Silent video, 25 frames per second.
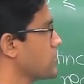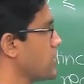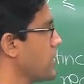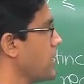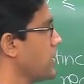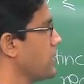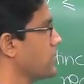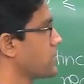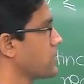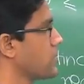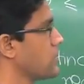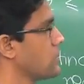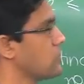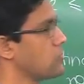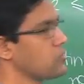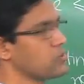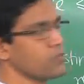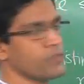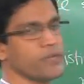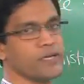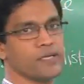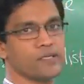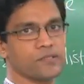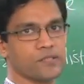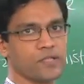C turn out to
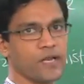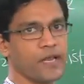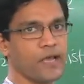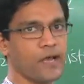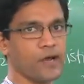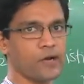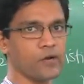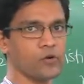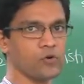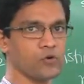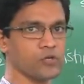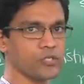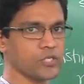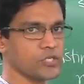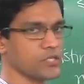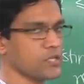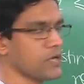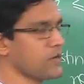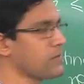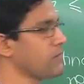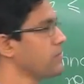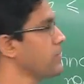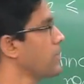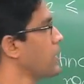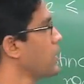be the three unknowns
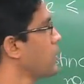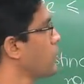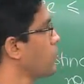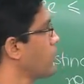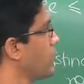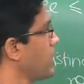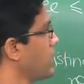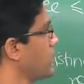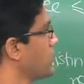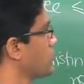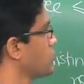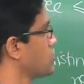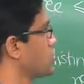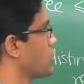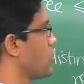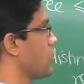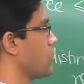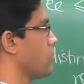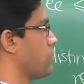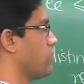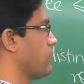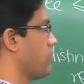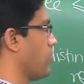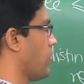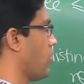that we are looking to
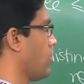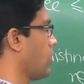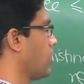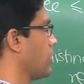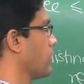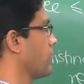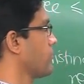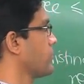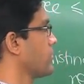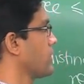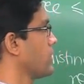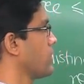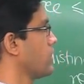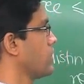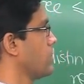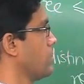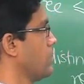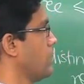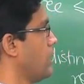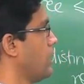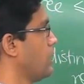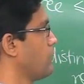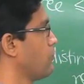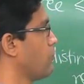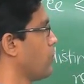solve for.
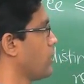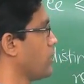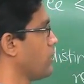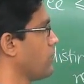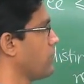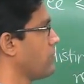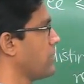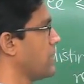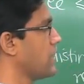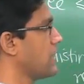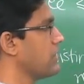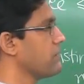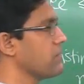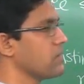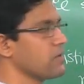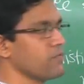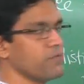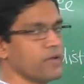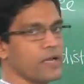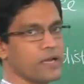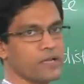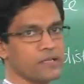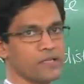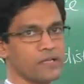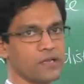And what are we given?
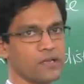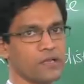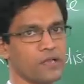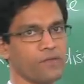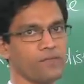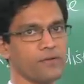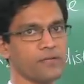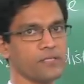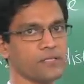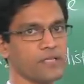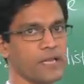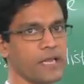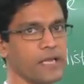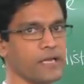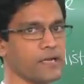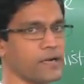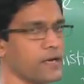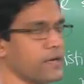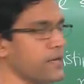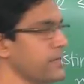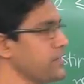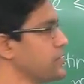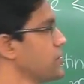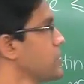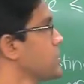We are given three
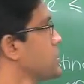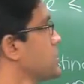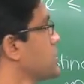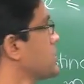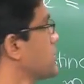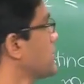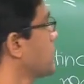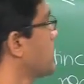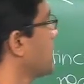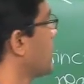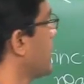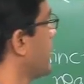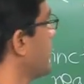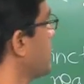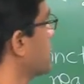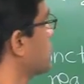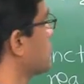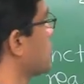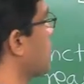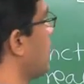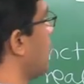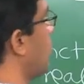conditions, right? So